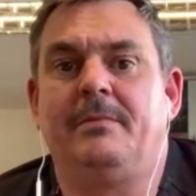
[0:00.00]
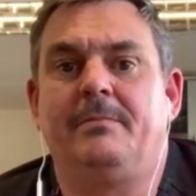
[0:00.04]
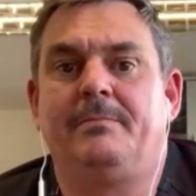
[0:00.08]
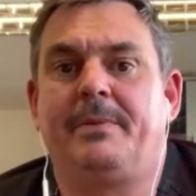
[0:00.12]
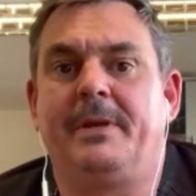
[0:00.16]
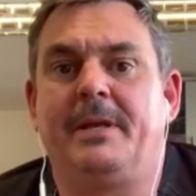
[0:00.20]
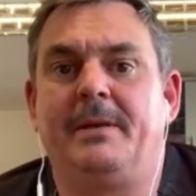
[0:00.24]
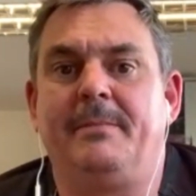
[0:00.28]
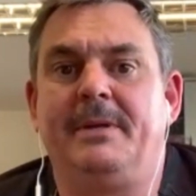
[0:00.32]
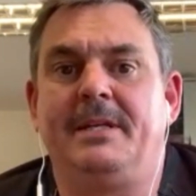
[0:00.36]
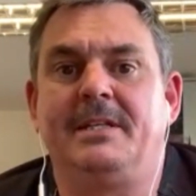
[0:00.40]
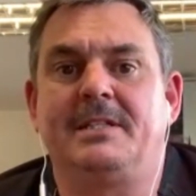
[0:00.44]

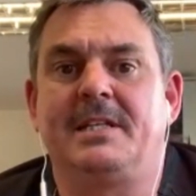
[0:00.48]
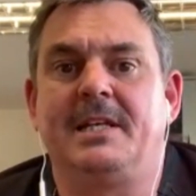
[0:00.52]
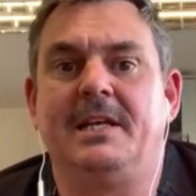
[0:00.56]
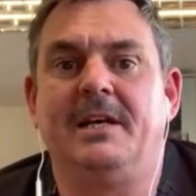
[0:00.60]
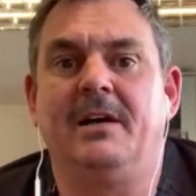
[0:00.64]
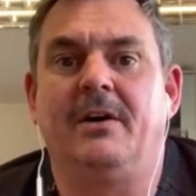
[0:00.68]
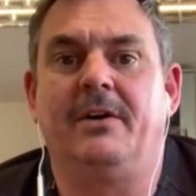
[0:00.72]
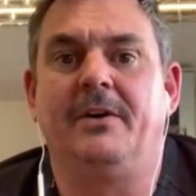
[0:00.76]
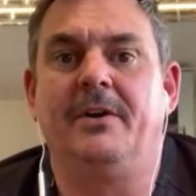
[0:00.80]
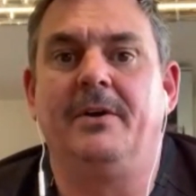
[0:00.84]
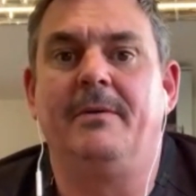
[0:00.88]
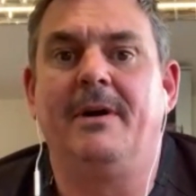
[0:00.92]

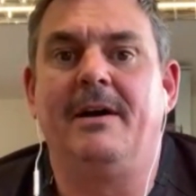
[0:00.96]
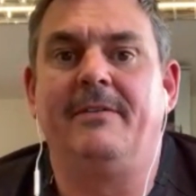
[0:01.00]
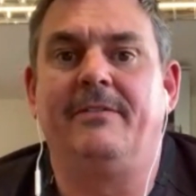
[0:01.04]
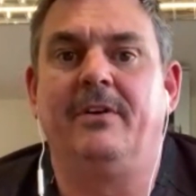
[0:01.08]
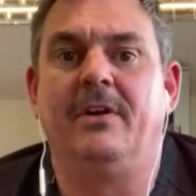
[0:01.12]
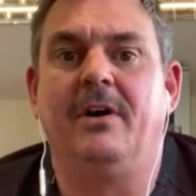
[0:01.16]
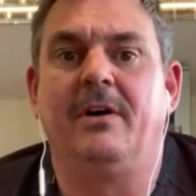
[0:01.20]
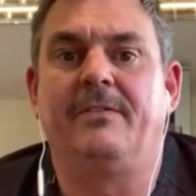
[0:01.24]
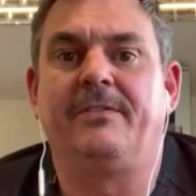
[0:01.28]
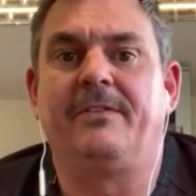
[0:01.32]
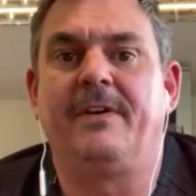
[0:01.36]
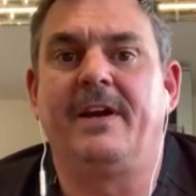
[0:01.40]
BBC or
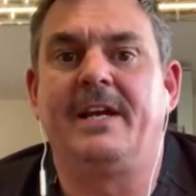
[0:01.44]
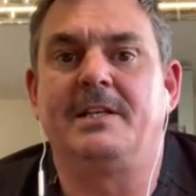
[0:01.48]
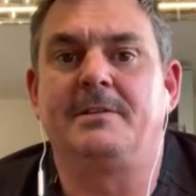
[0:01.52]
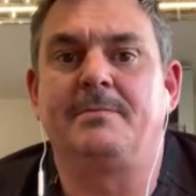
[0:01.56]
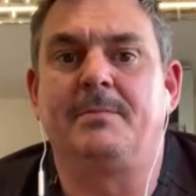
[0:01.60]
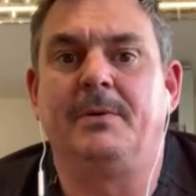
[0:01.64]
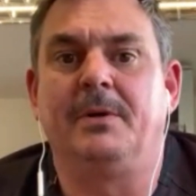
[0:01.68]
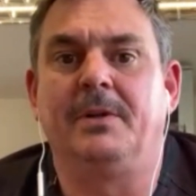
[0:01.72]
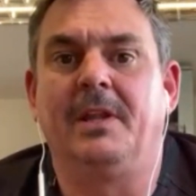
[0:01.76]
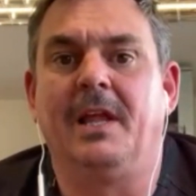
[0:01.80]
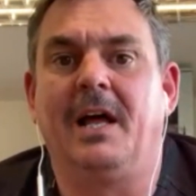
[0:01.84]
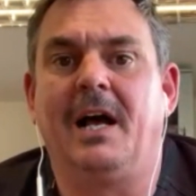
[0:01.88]
whoever, or
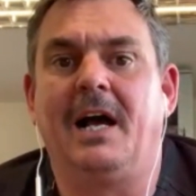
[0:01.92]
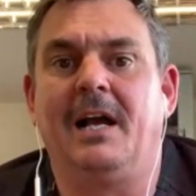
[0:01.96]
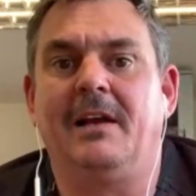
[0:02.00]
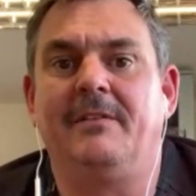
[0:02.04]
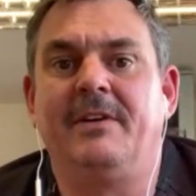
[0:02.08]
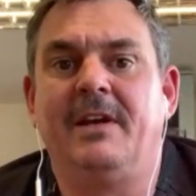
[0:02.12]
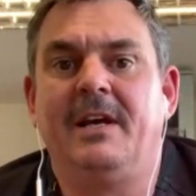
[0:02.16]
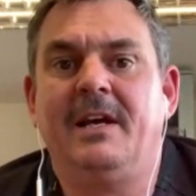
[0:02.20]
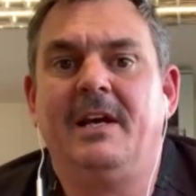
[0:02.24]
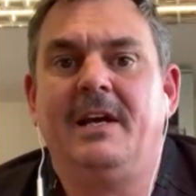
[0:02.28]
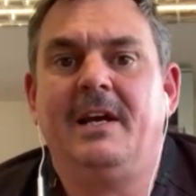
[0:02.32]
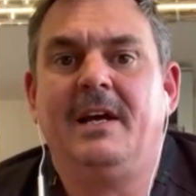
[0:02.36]
Facebook Live.